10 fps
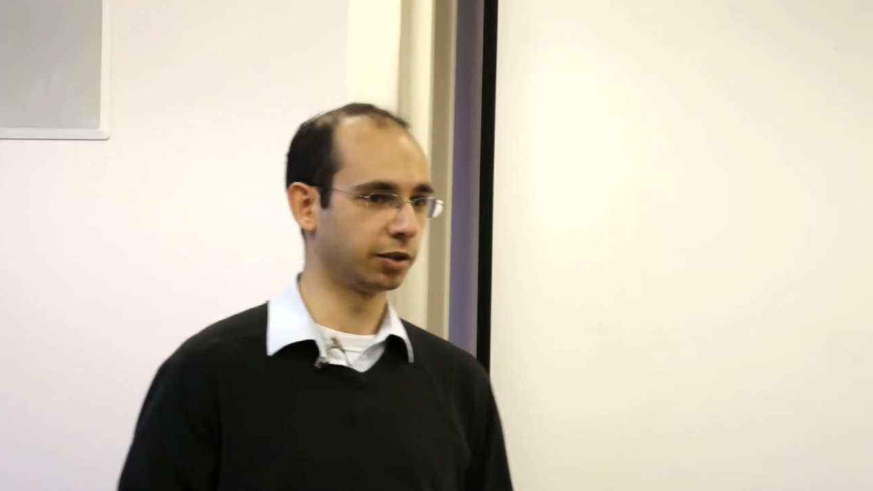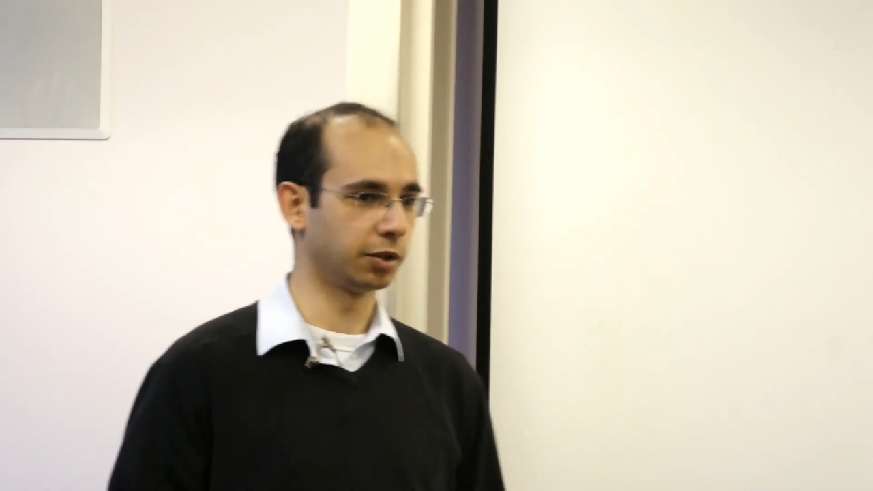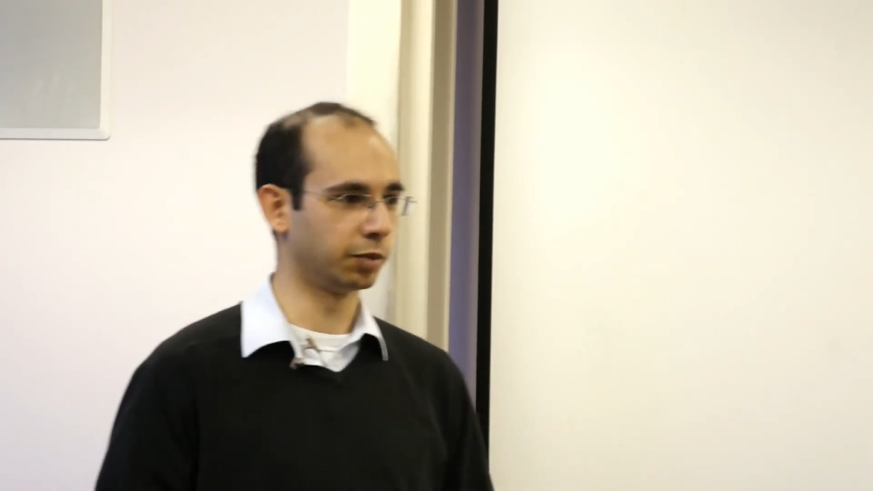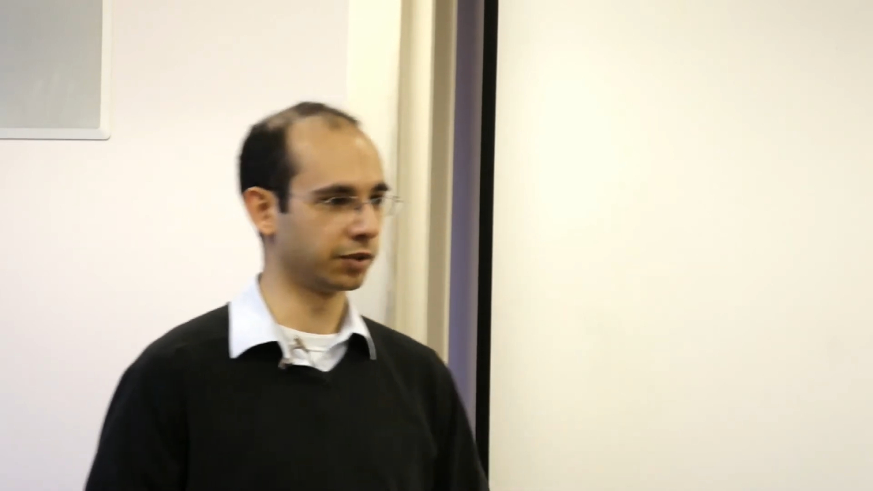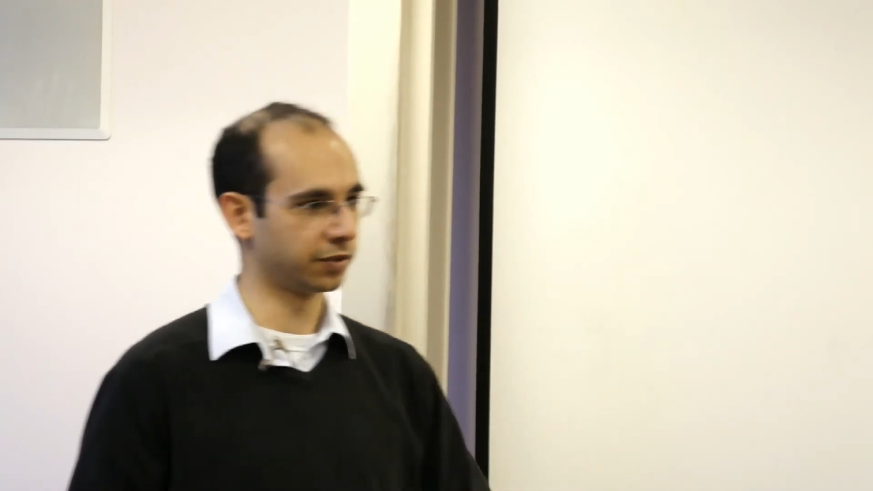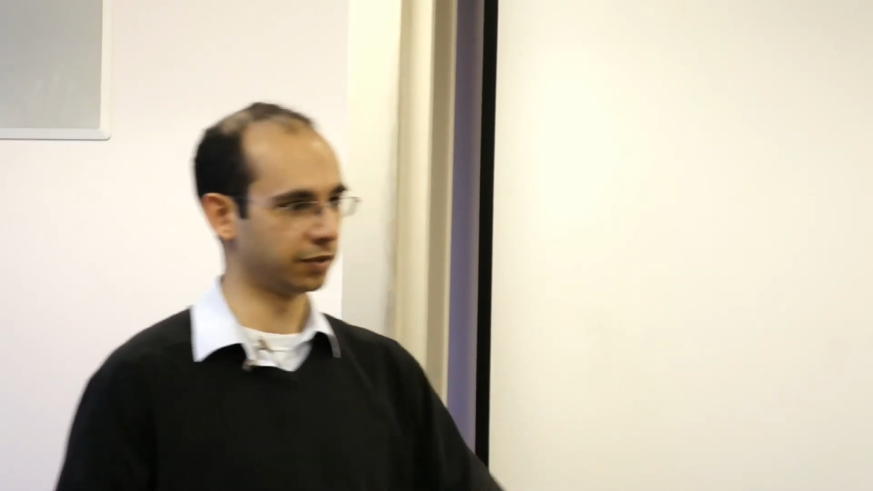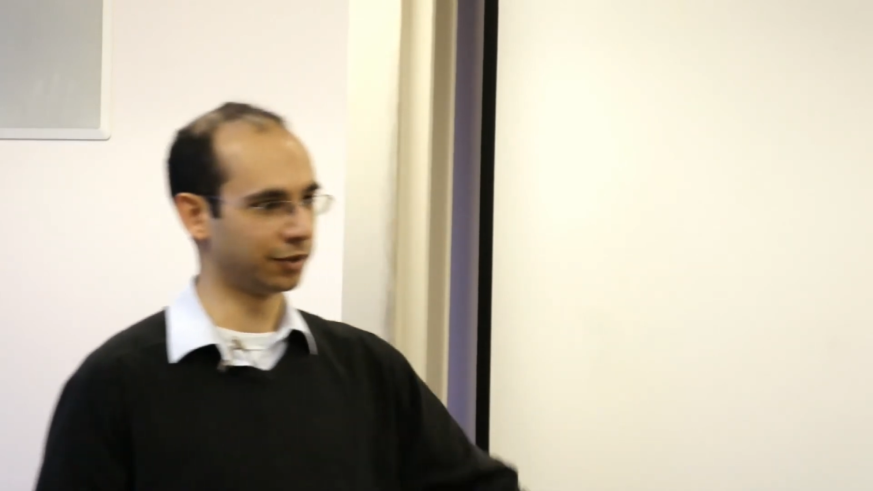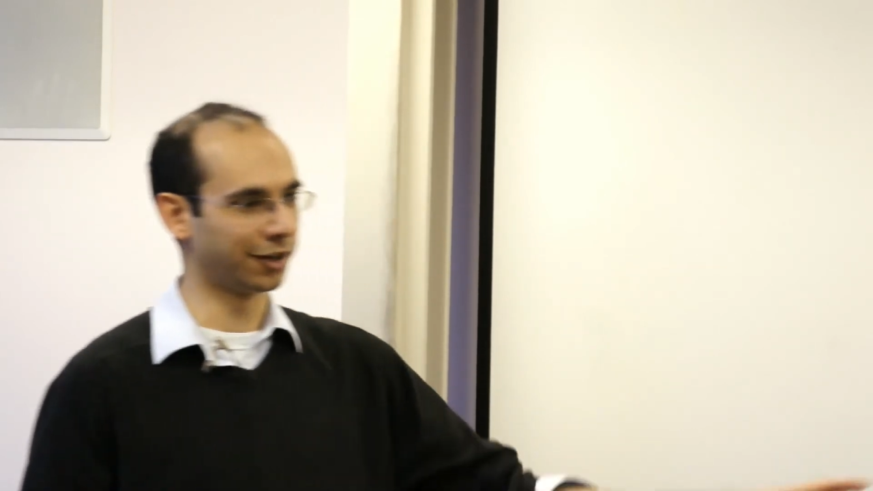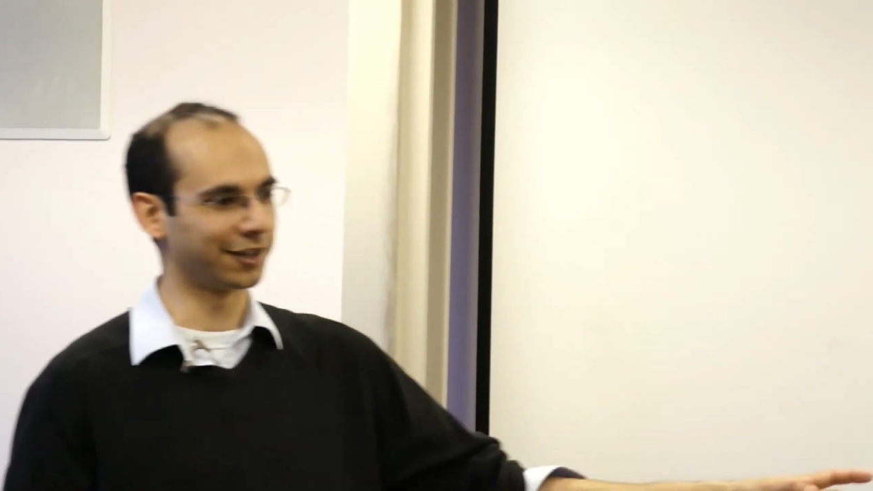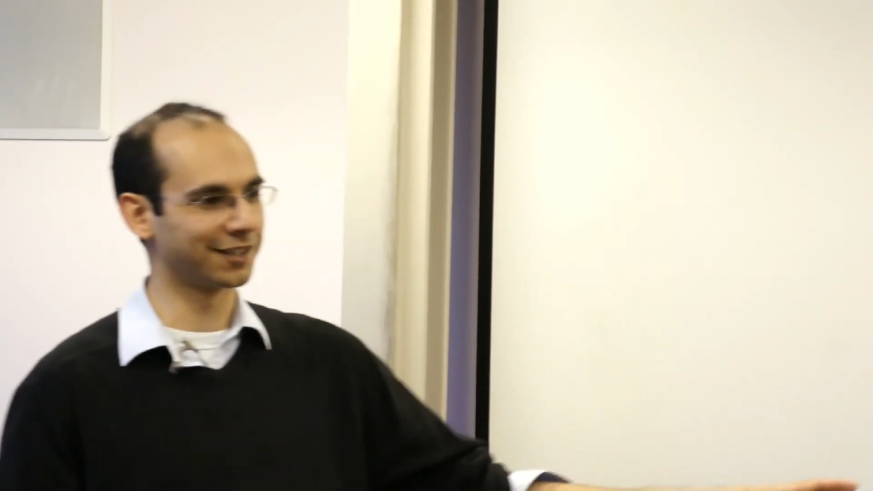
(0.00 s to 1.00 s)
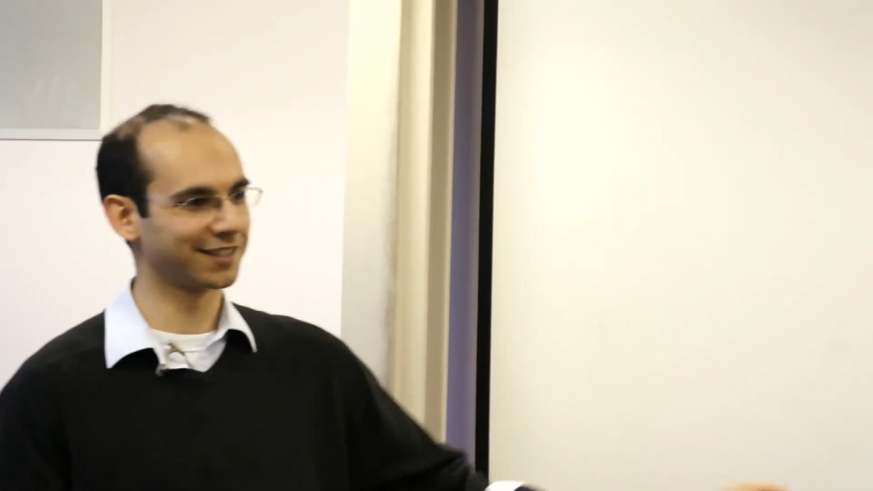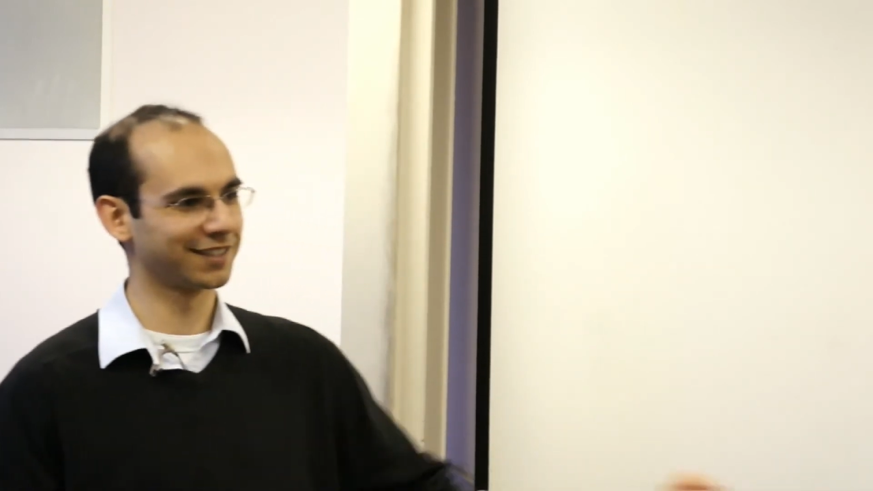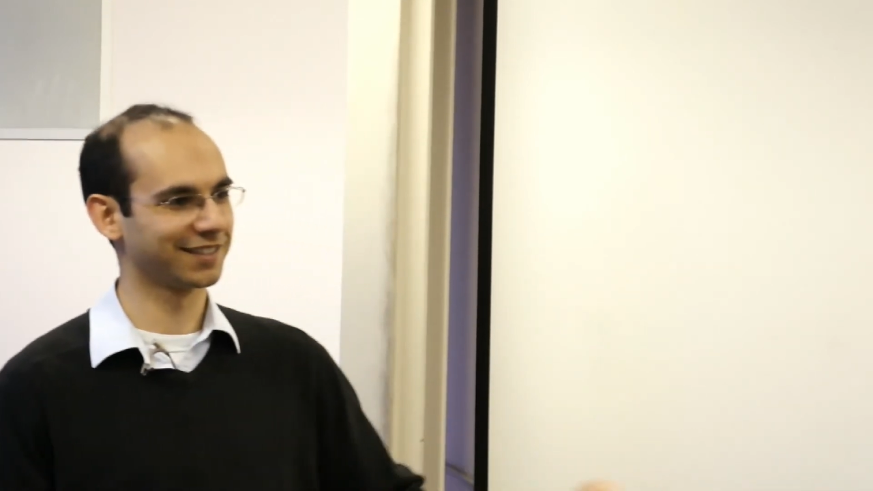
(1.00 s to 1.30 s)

good once you got